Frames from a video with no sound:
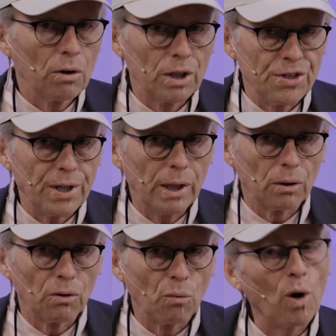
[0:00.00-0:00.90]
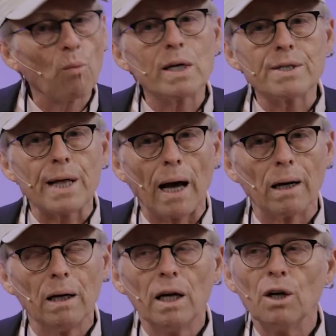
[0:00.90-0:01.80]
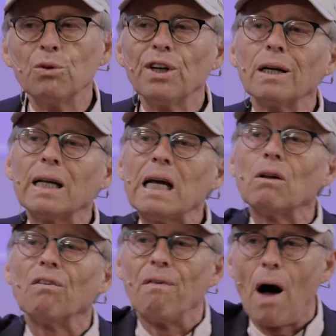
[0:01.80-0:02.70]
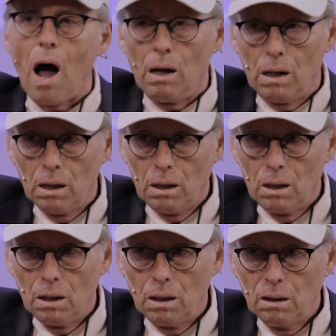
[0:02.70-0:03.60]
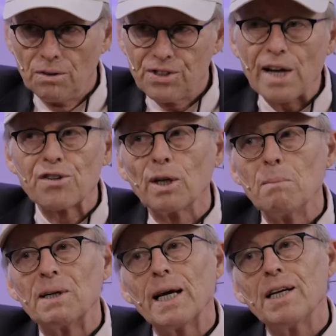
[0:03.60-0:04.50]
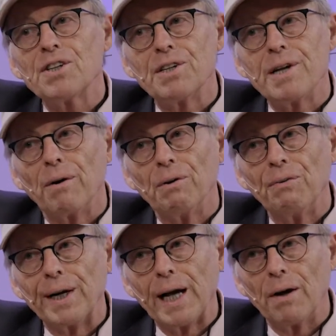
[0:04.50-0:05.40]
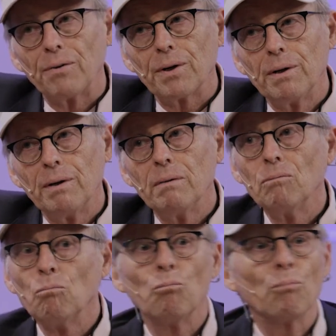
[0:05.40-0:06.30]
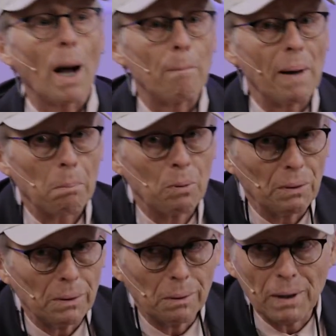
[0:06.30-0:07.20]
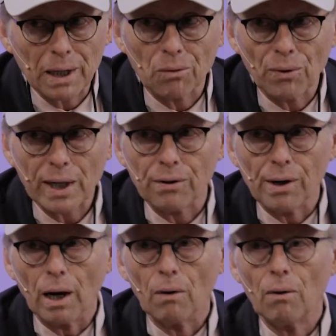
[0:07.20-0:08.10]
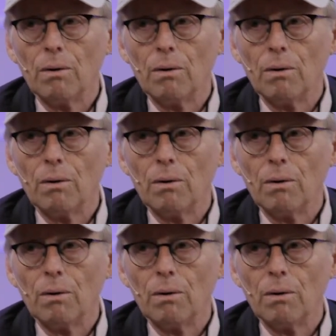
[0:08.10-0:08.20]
Concealed, where was that? It was in a legal file. Statute of limitations now had run out. Got back put in the medical record now.